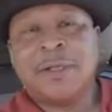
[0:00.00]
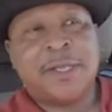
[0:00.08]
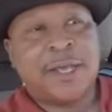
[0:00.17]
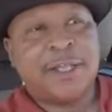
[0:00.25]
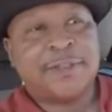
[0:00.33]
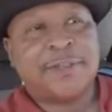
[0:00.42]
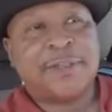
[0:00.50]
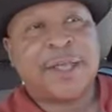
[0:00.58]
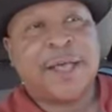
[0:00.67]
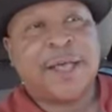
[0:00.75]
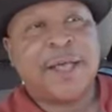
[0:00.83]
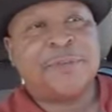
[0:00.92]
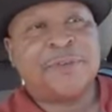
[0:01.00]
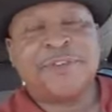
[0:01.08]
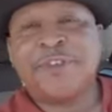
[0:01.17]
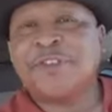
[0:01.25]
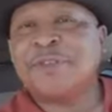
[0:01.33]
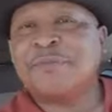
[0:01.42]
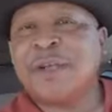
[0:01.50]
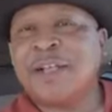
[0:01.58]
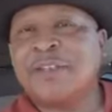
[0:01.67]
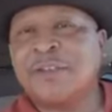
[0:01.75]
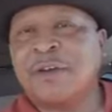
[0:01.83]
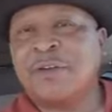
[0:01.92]
Yes, I position
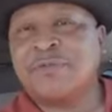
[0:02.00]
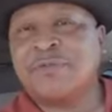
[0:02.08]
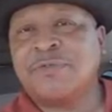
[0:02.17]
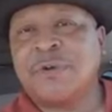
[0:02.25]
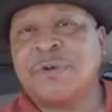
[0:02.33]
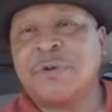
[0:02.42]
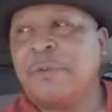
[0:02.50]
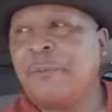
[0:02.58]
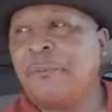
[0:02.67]
myself